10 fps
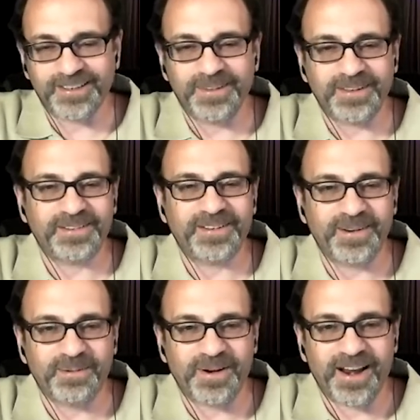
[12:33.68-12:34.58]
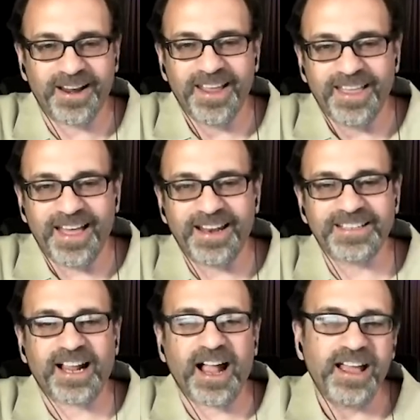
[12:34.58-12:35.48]
know, you know, that is
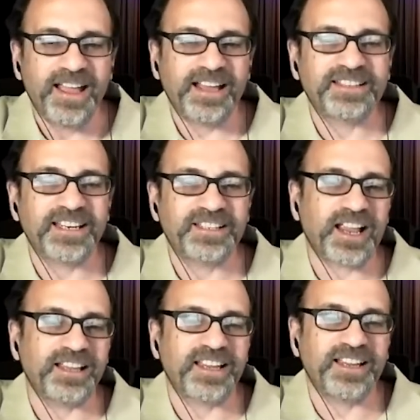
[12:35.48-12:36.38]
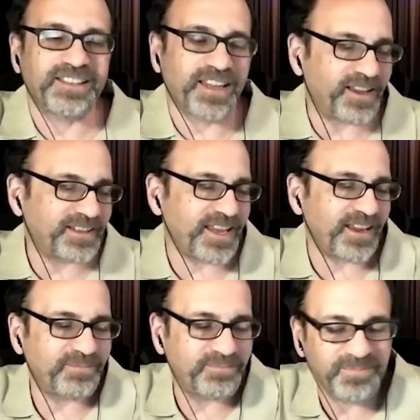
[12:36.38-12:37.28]
like a that's a it's a it's a it's
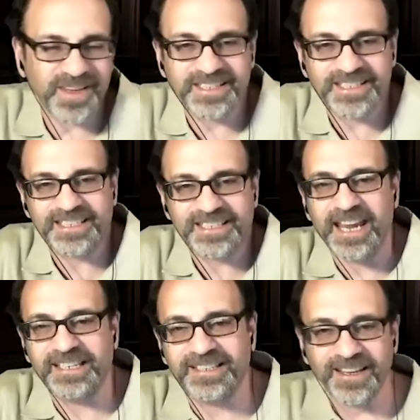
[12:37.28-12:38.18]
a estate